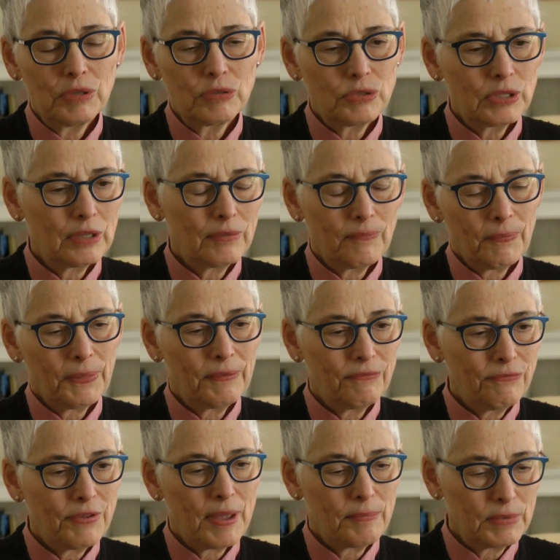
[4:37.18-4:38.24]
There's a
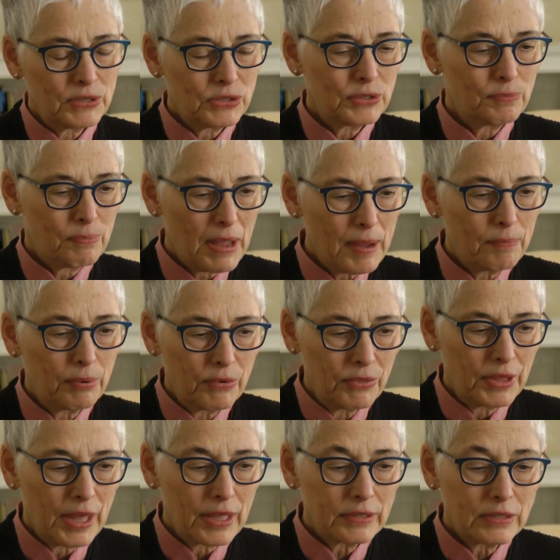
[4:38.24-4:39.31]
famous paper
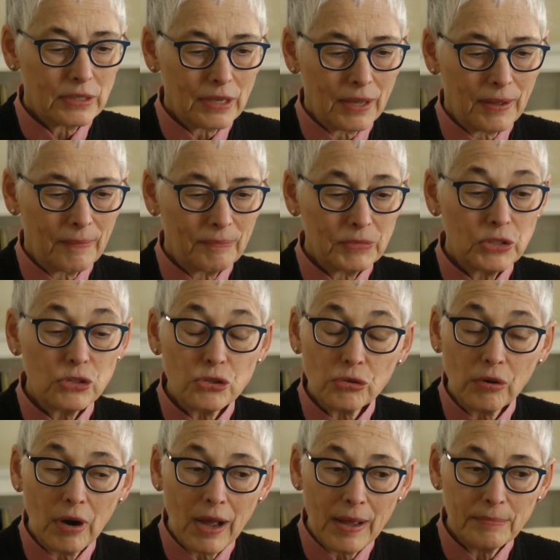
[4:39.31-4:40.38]
that um,
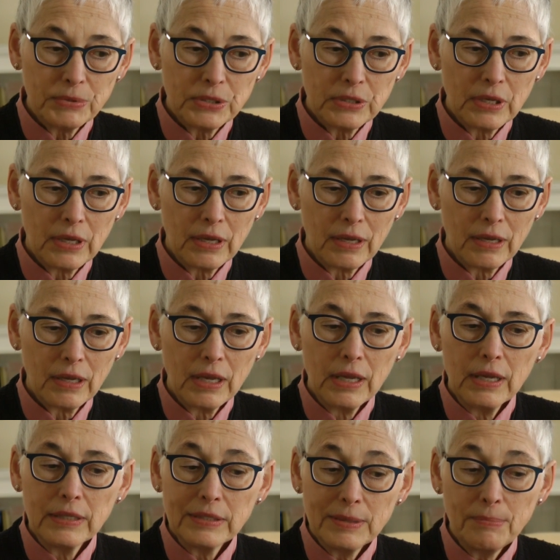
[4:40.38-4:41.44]
describes
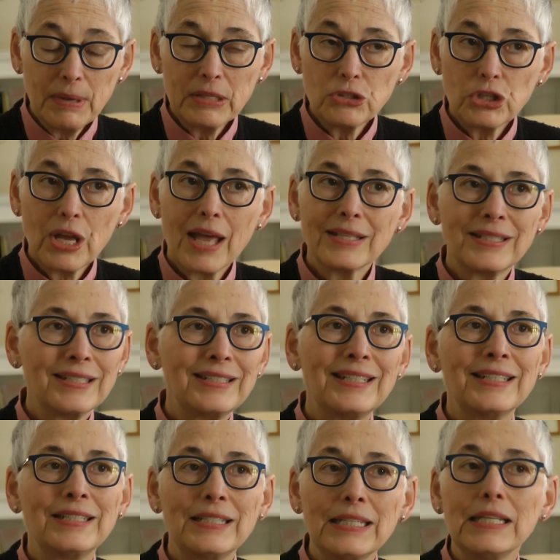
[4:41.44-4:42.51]
dementia as a
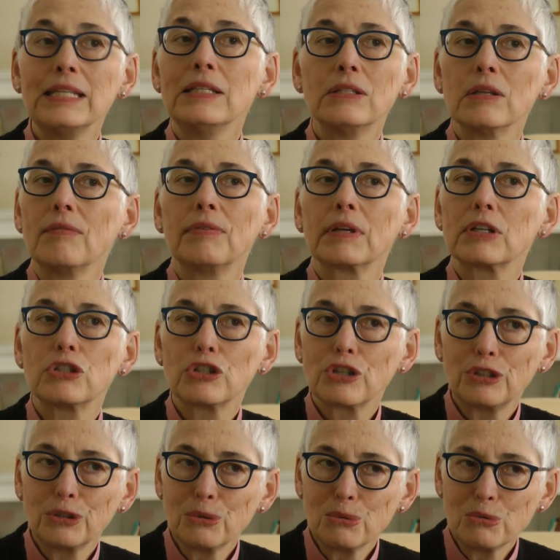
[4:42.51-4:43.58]
disease of
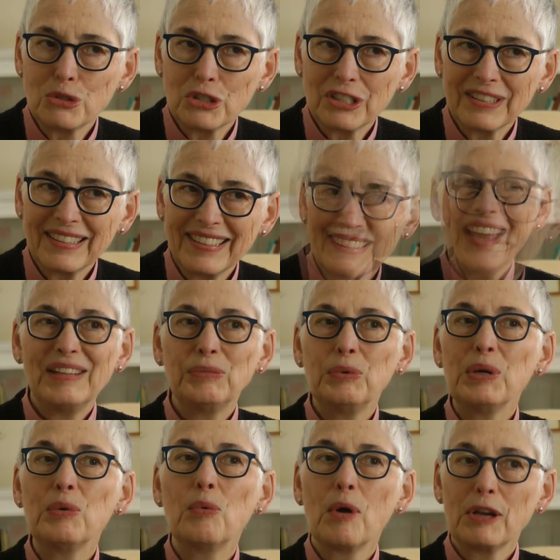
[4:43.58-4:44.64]
exclusion. And
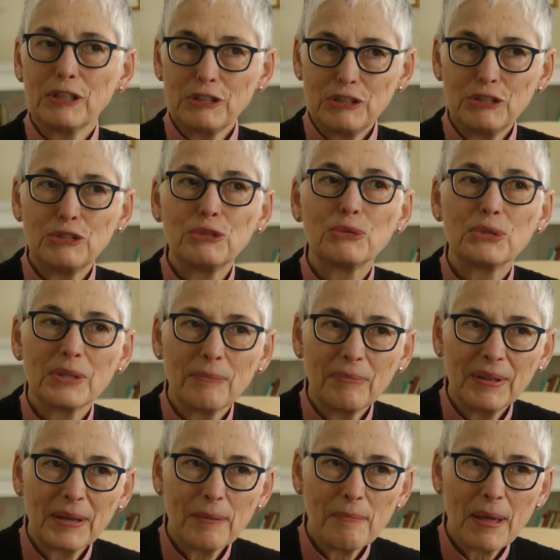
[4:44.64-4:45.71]
we wanted to do
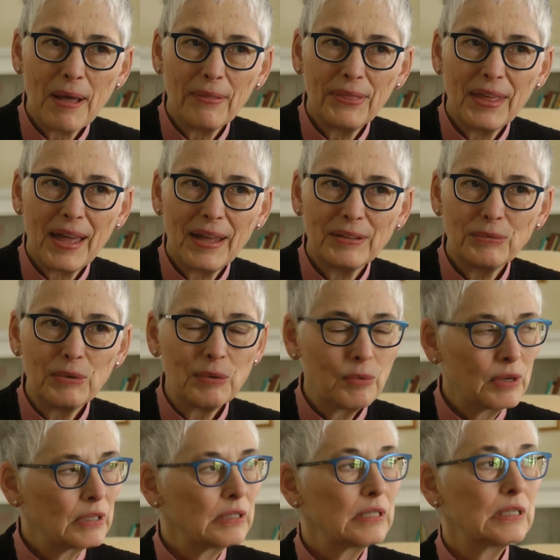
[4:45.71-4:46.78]
something about that. We
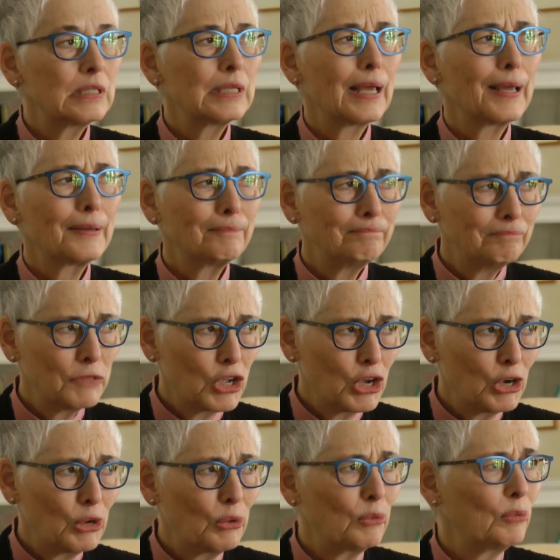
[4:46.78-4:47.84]
wanted to say,
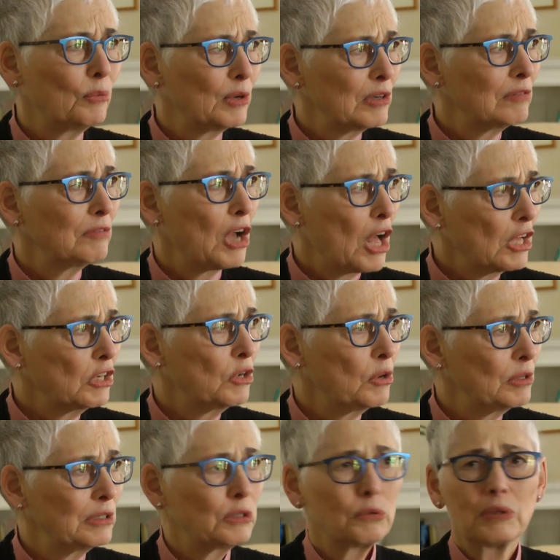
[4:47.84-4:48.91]
no, we're not
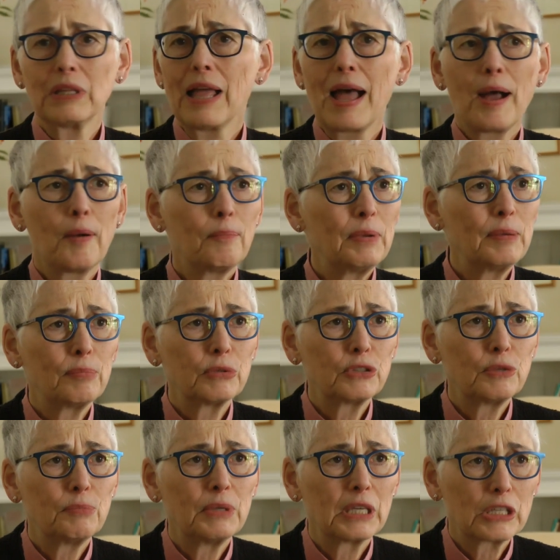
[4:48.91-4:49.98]
going to allow people
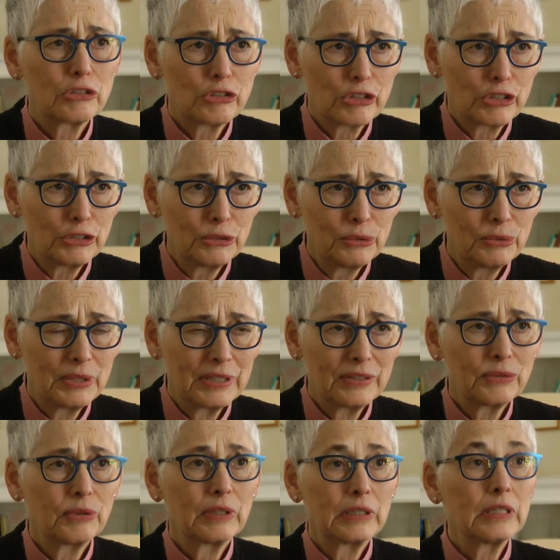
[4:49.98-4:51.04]
to be
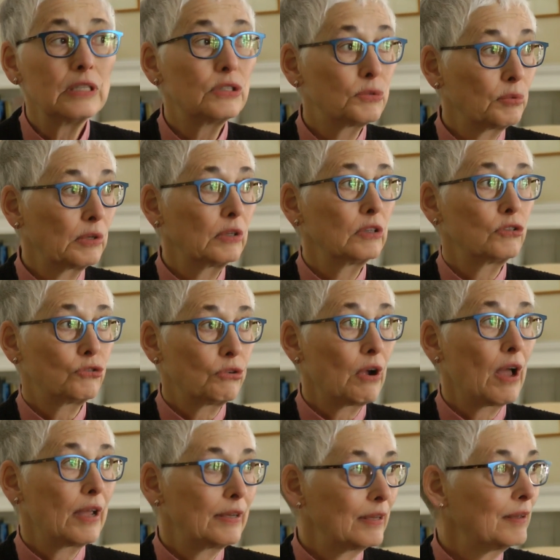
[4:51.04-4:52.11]
excluded, or at least we're going to
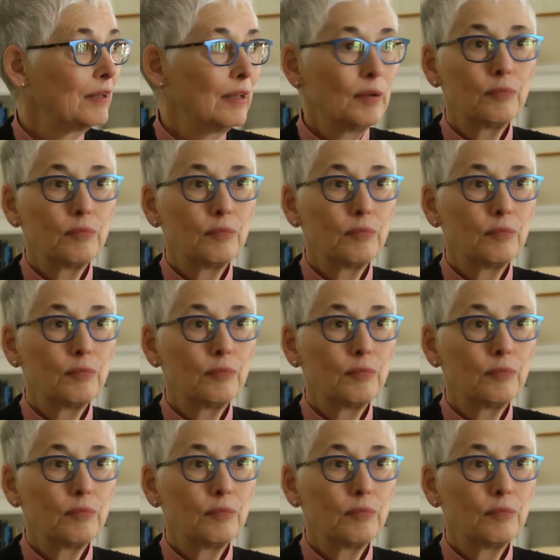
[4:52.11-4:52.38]
try to